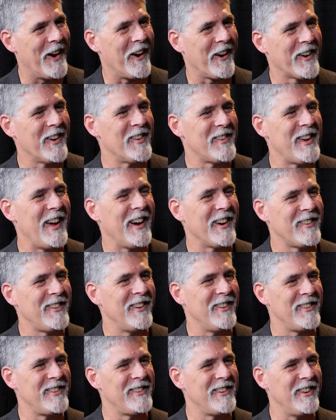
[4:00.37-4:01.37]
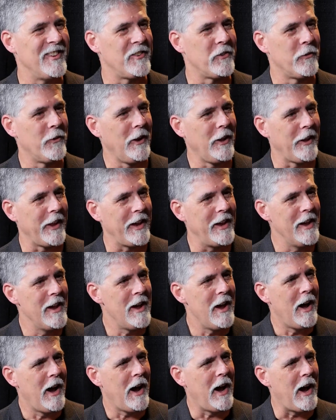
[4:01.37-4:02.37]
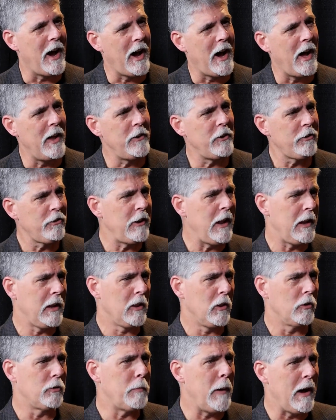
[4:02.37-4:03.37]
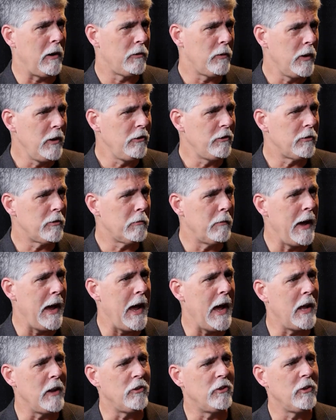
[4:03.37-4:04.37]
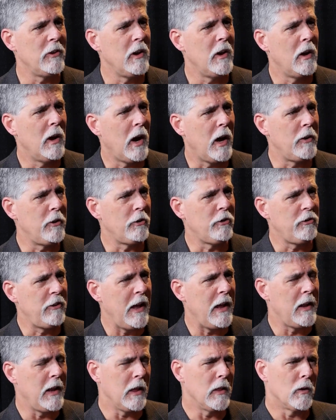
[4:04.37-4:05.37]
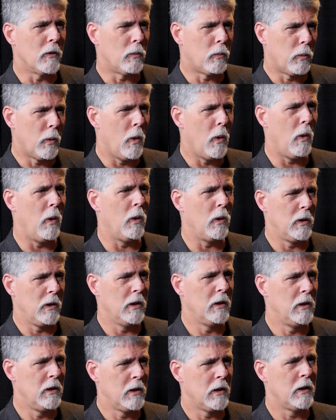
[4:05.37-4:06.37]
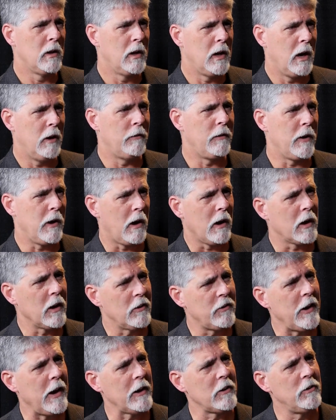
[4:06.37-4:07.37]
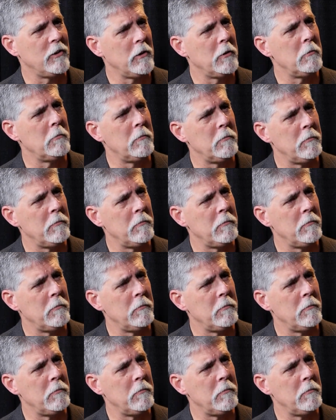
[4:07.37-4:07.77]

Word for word: architect is really understanding those boundaries and understanding the role of an architect. Right. I